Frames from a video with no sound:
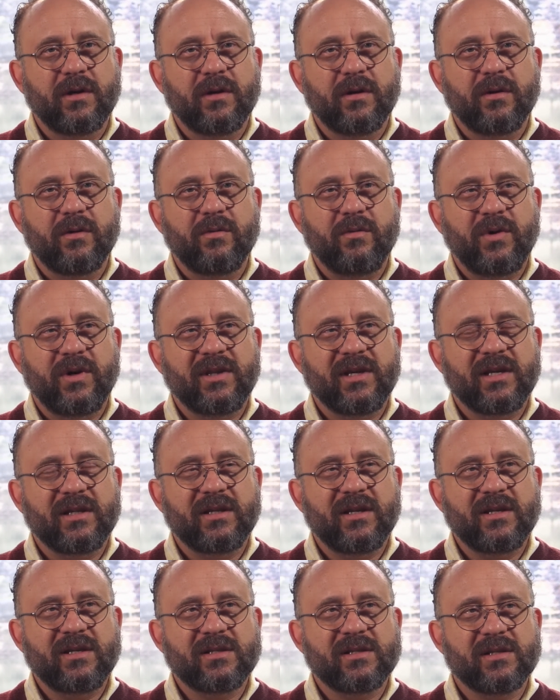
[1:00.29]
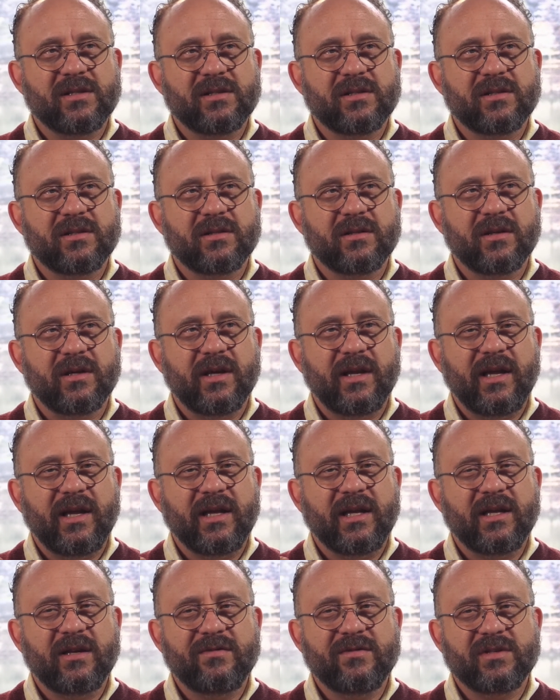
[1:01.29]
what that does is
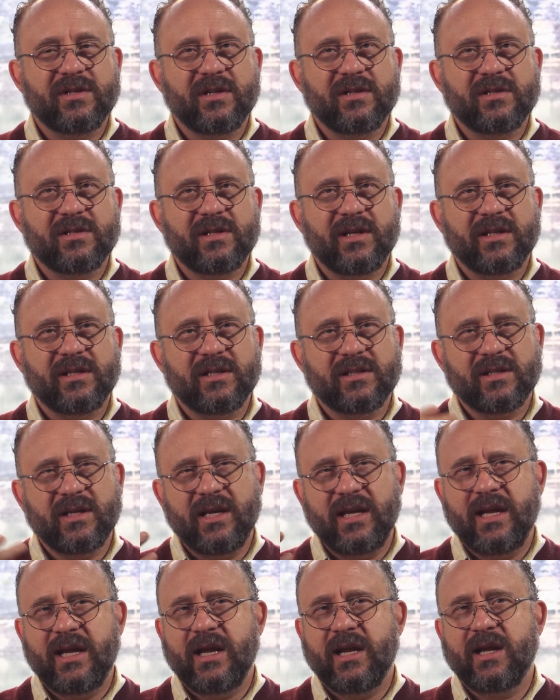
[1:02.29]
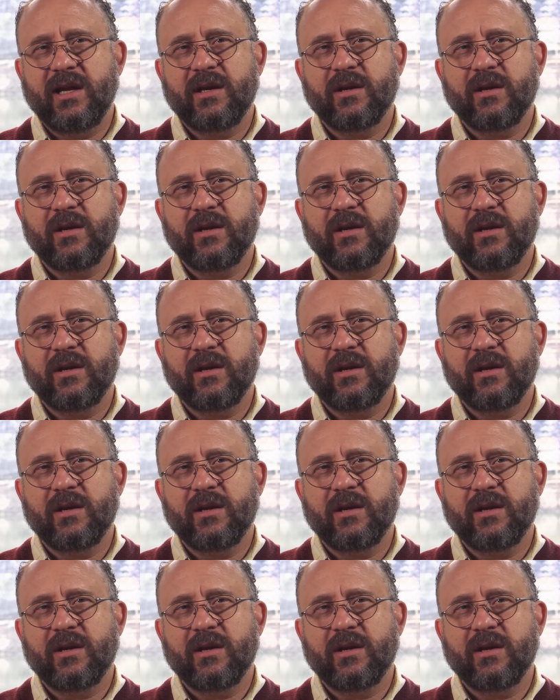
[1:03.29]
it gives us like this keen